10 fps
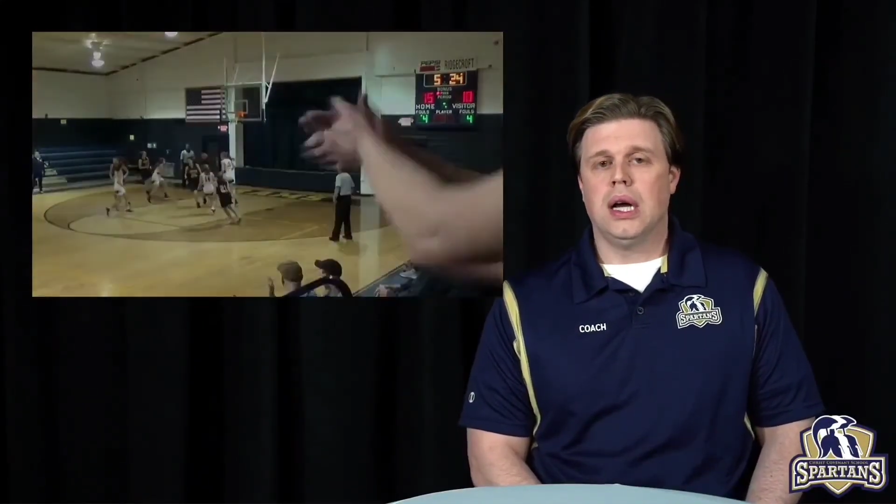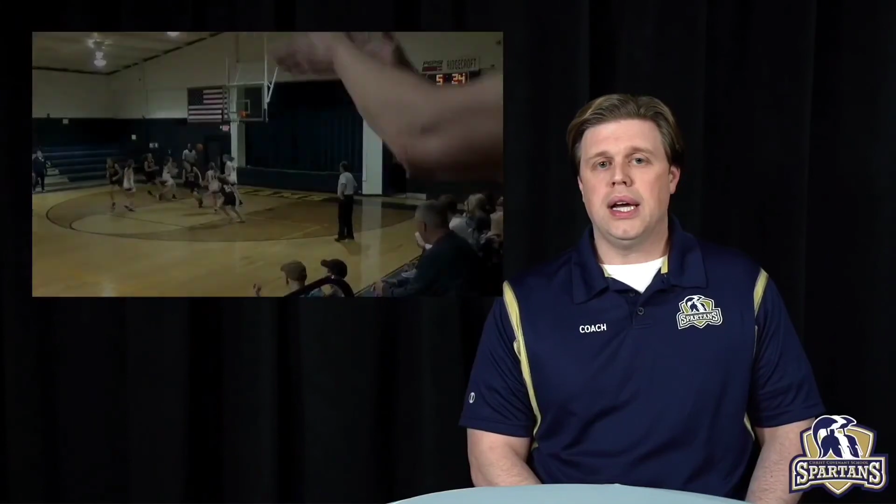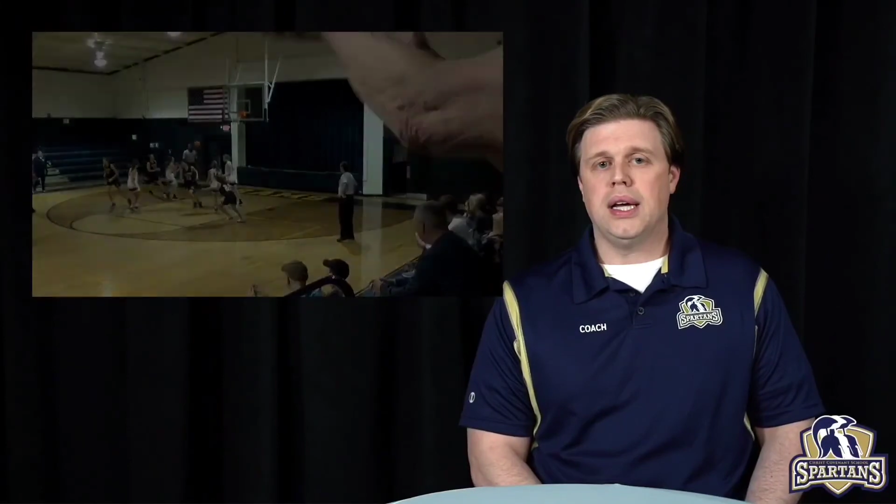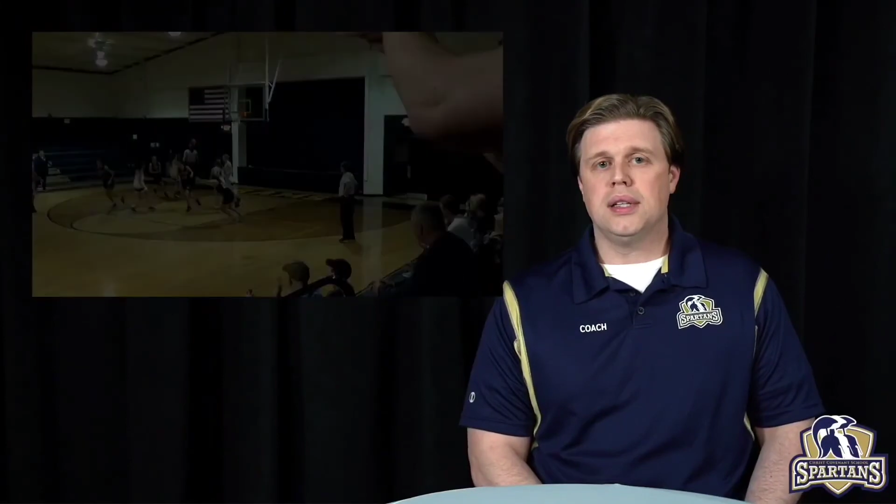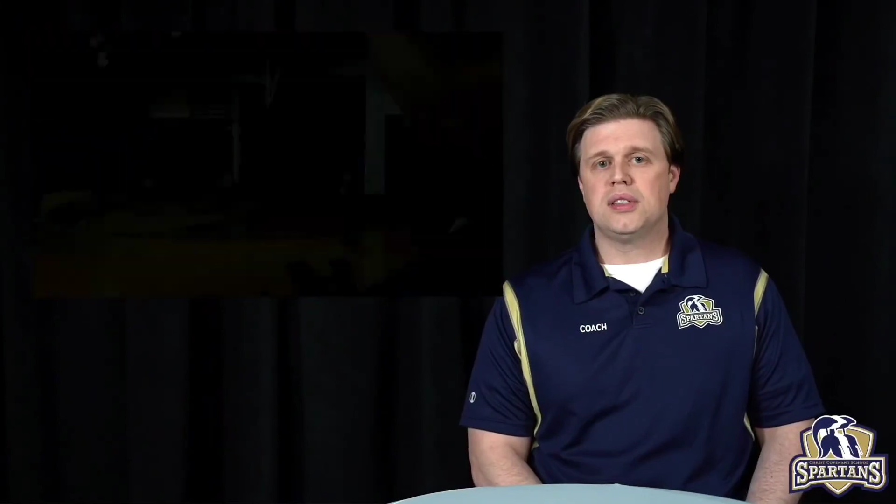
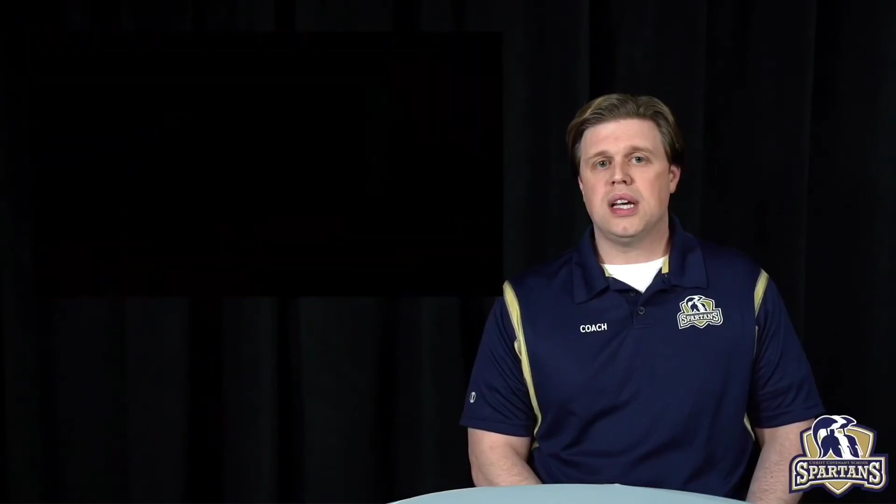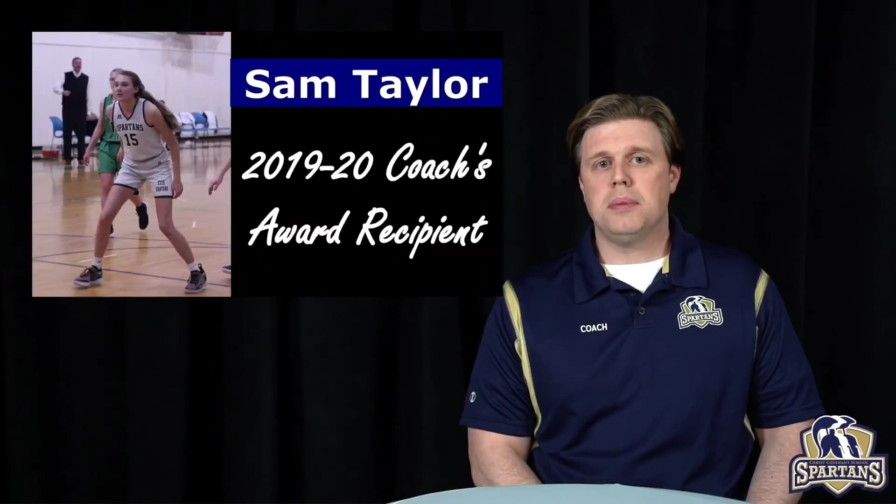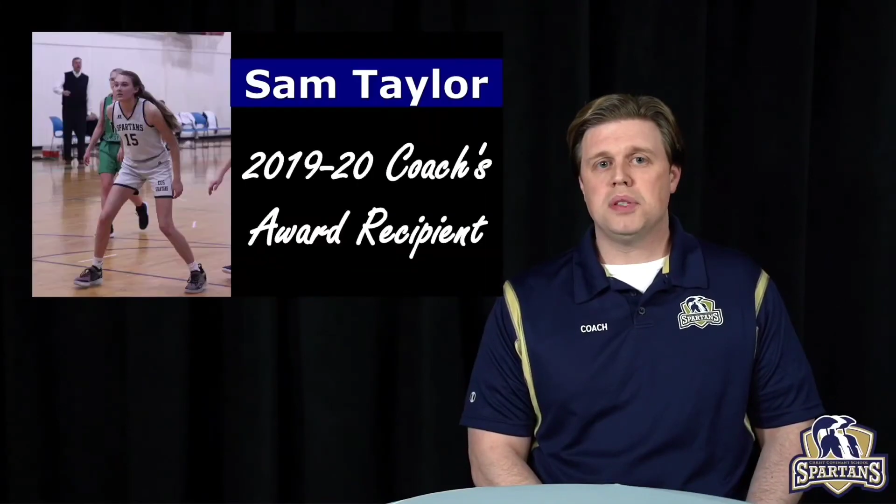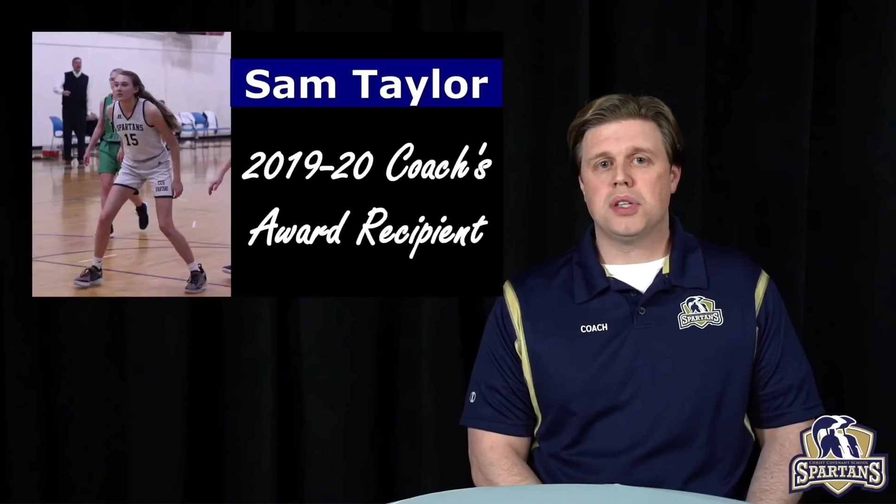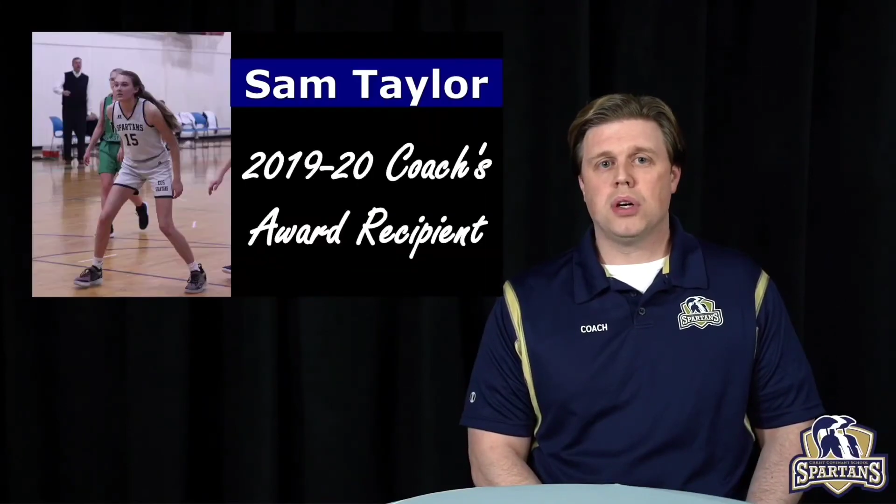And
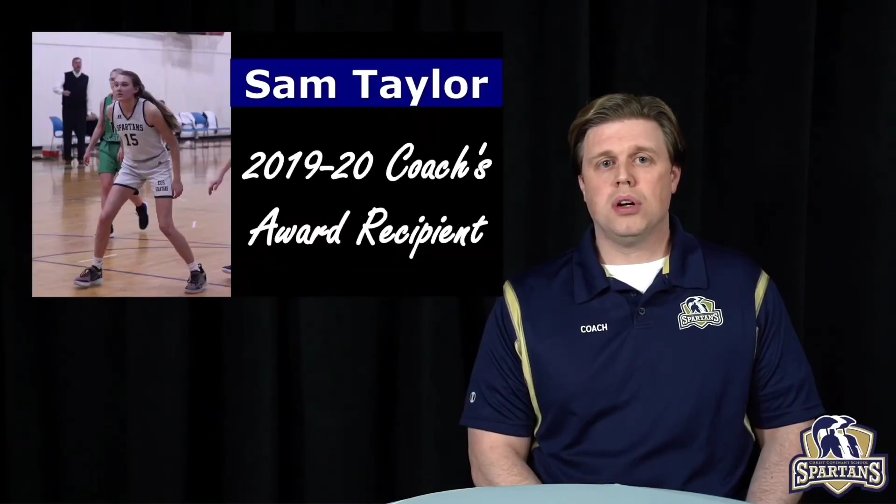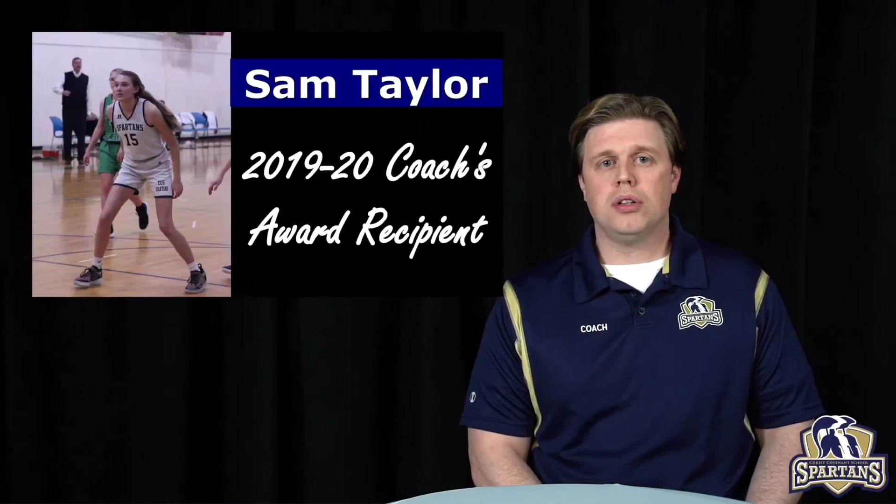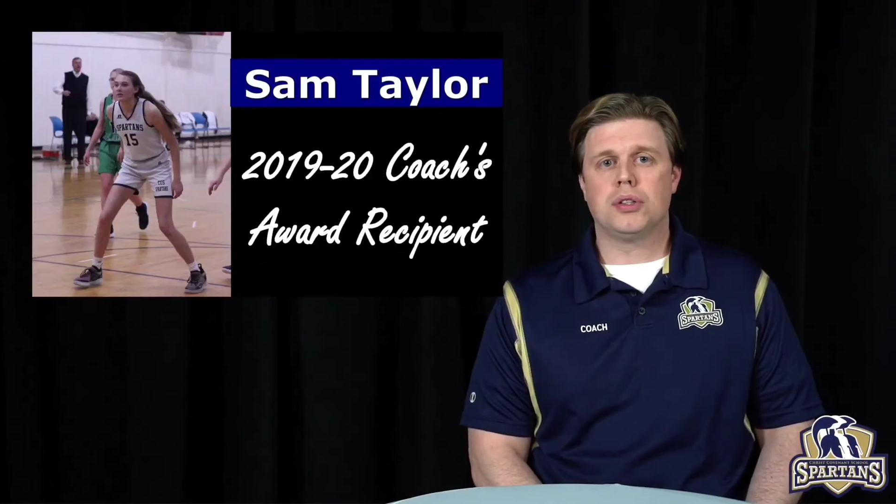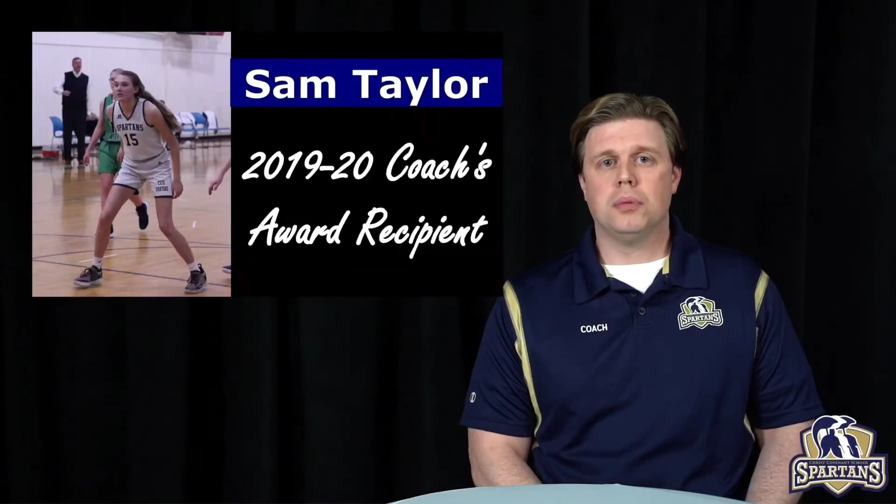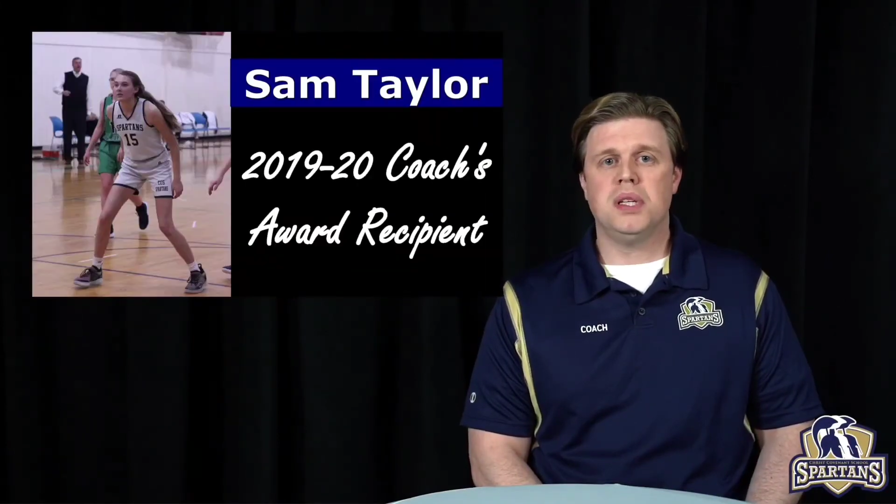Sam is a
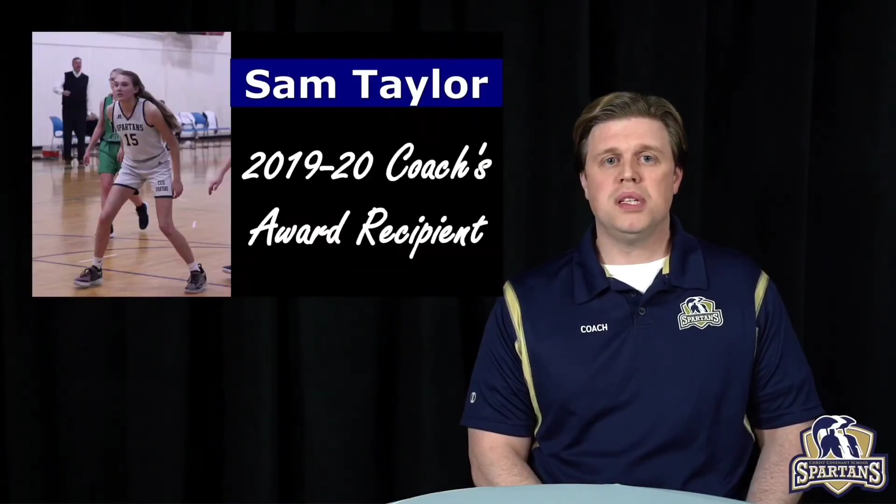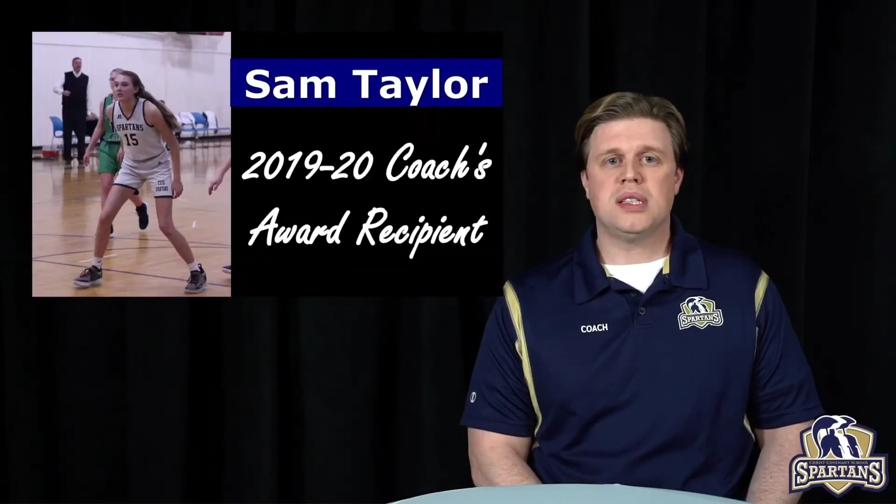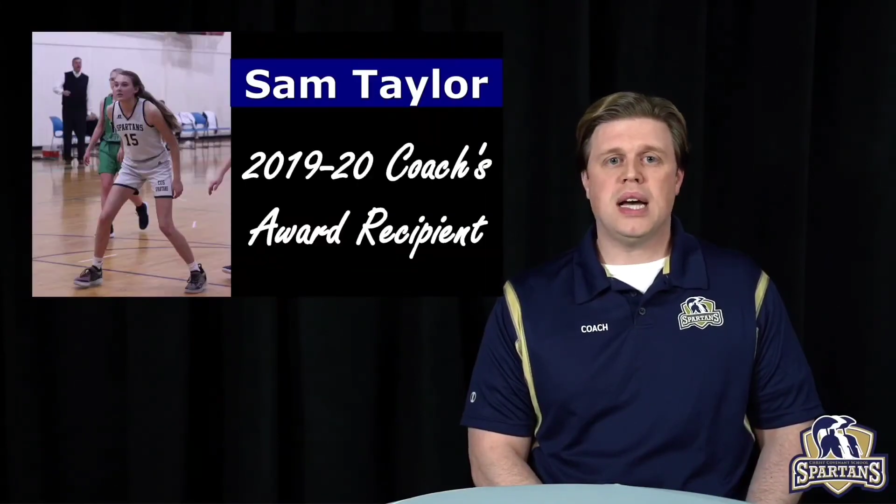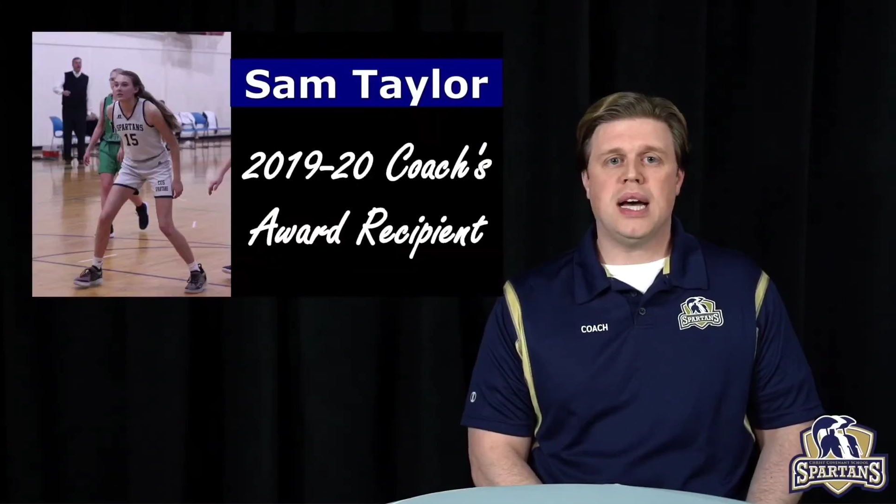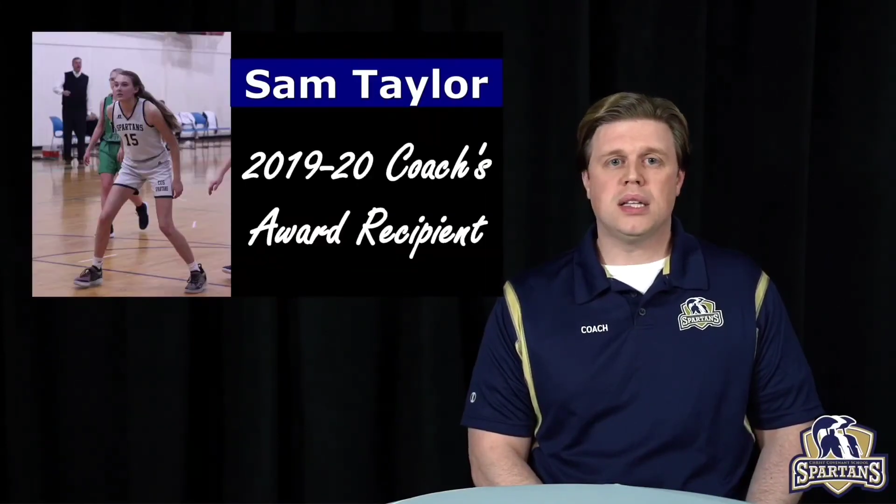
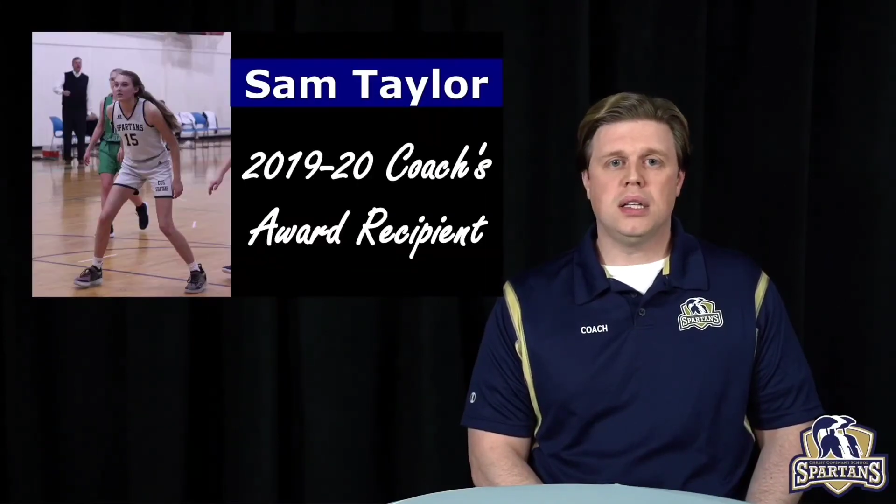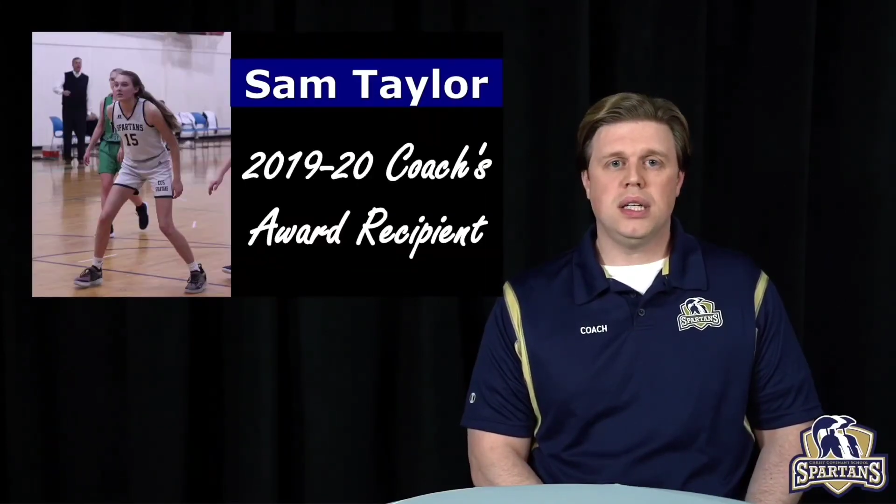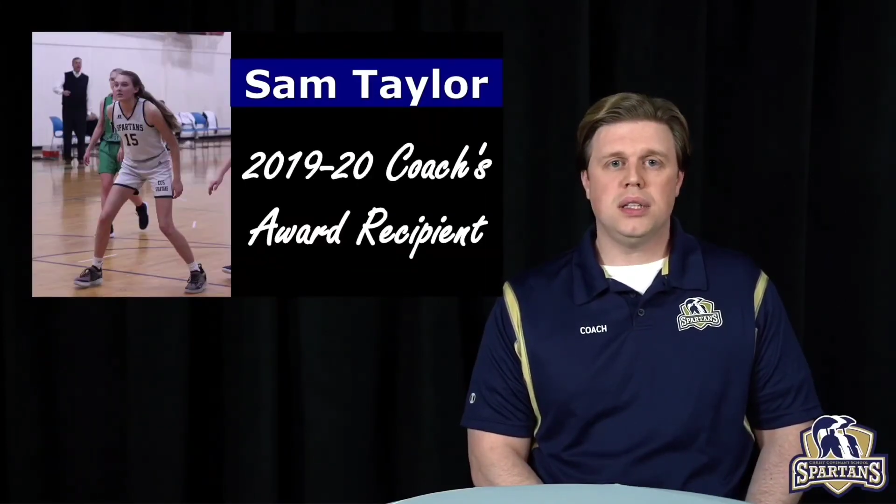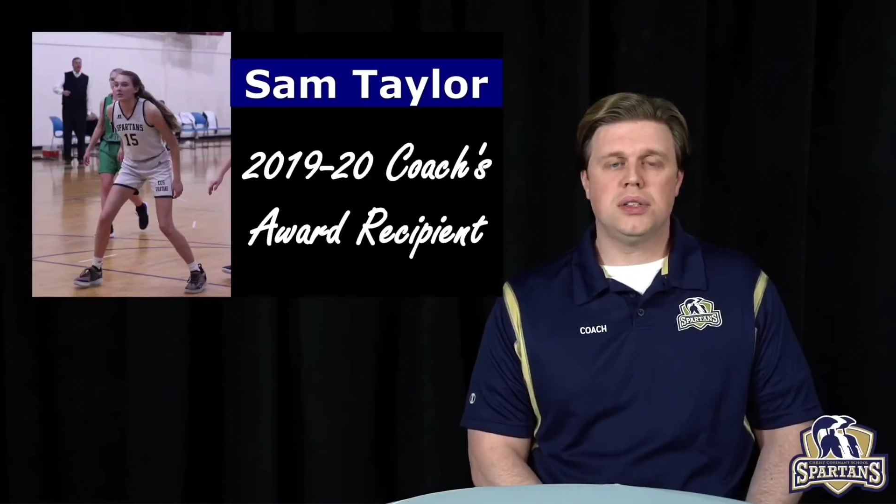tremendous athlete.